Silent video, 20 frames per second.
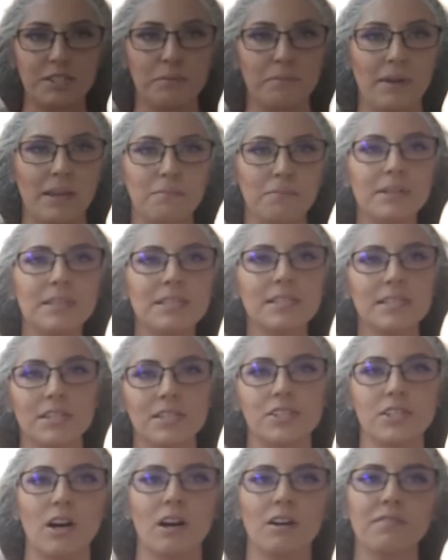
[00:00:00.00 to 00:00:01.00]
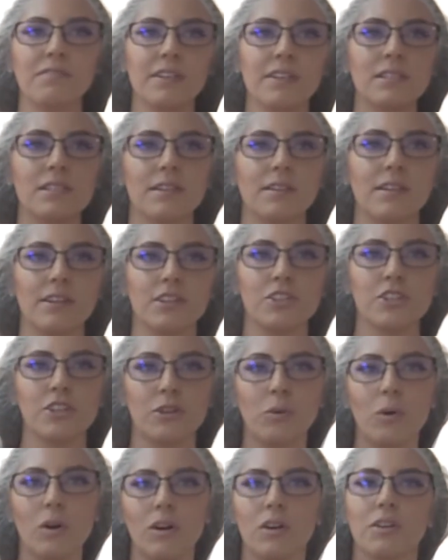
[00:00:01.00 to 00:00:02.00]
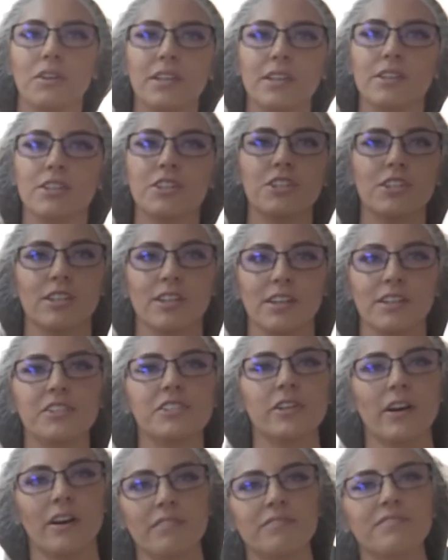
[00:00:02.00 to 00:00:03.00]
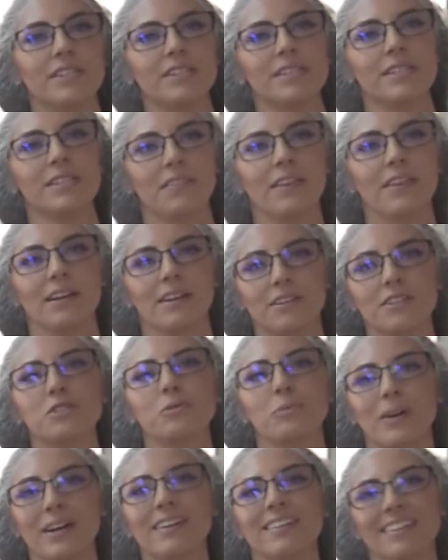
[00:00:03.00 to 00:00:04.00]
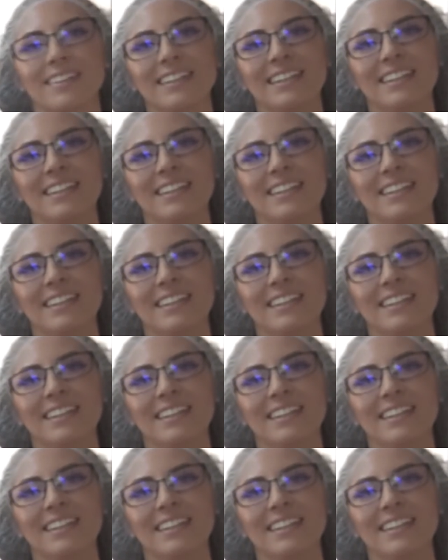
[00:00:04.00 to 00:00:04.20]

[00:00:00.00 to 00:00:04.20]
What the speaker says: the main business office, and there's a quality assurance office in there as well.